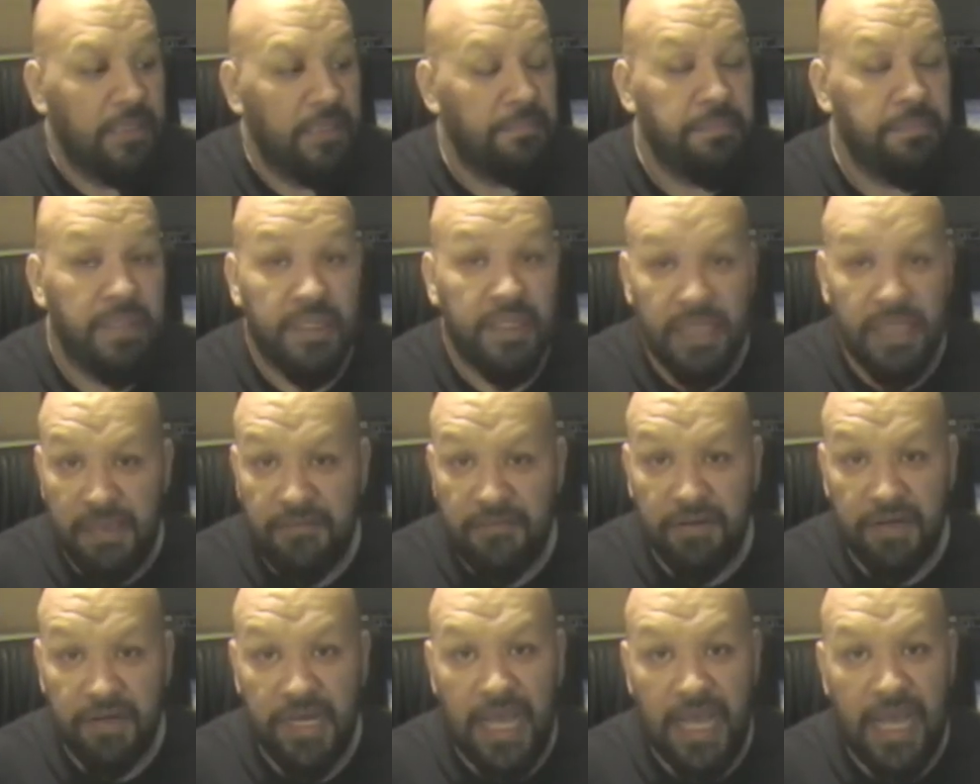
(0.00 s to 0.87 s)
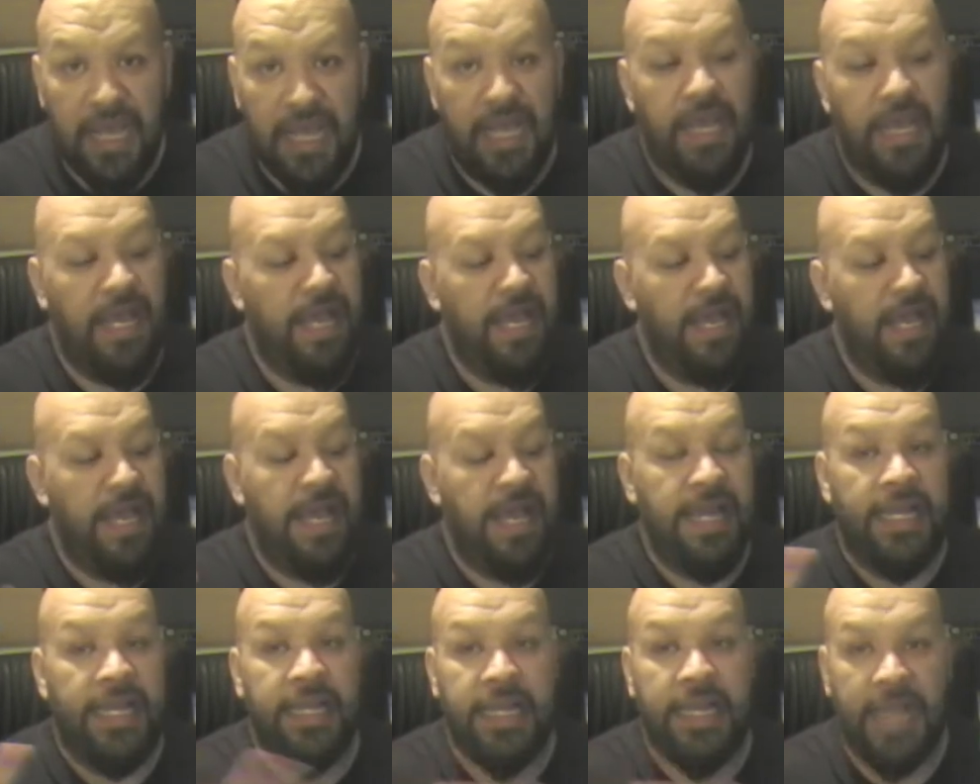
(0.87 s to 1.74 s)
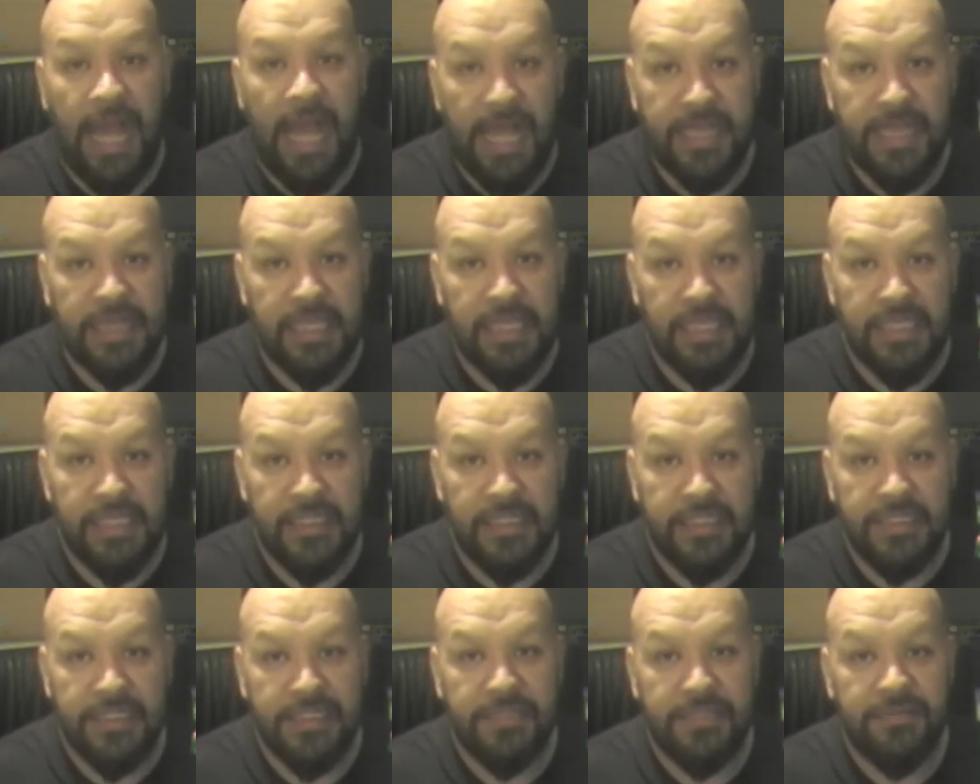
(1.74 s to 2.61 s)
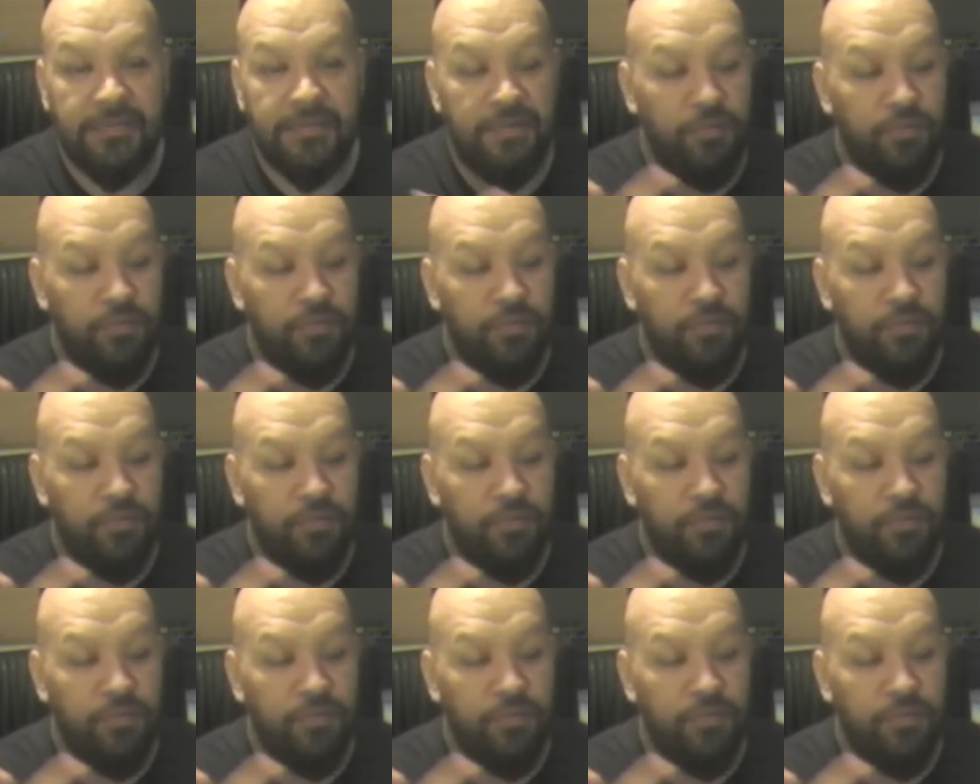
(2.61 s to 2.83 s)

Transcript: Believe it or not, I got these